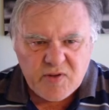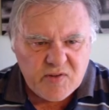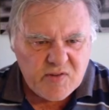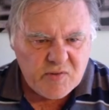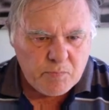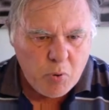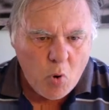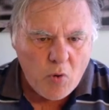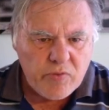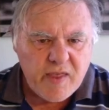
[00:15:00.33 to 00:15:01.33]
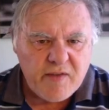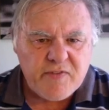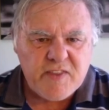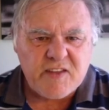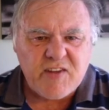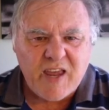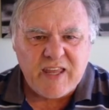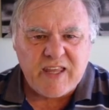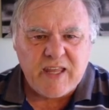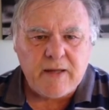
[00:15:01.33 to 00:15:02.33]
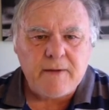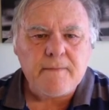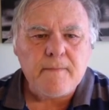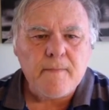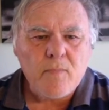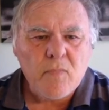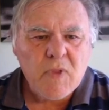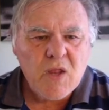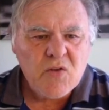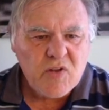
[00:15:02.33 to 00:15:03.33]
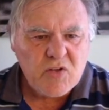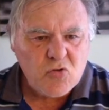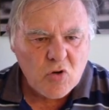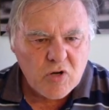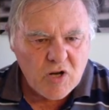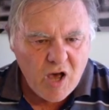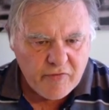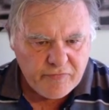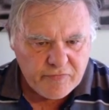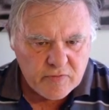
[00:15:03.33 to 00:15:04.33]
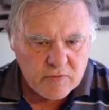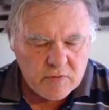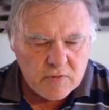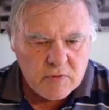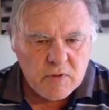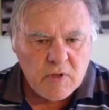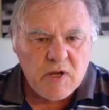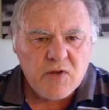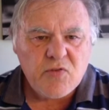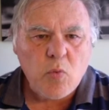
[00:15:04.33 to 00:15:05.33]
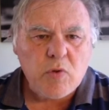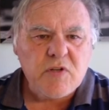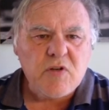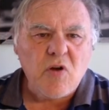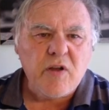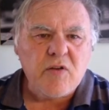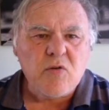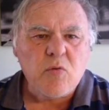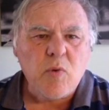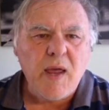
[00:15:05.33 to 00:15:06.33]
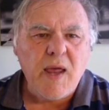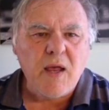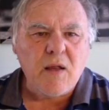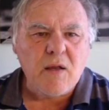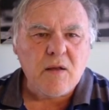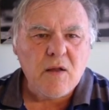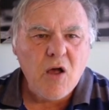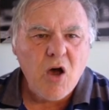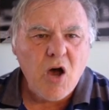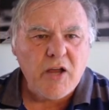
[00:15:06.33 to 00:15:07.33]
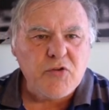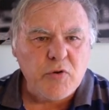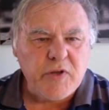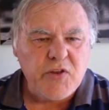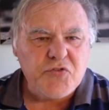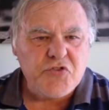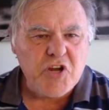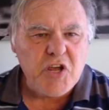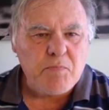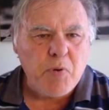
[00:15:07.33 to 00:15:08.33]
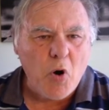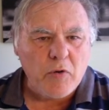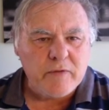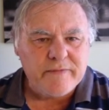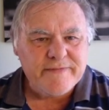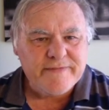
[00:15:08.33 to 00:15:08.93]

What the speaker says: There's a pawn there for the taking. So he took it off. So what did I do? Well, I took his G-pawn.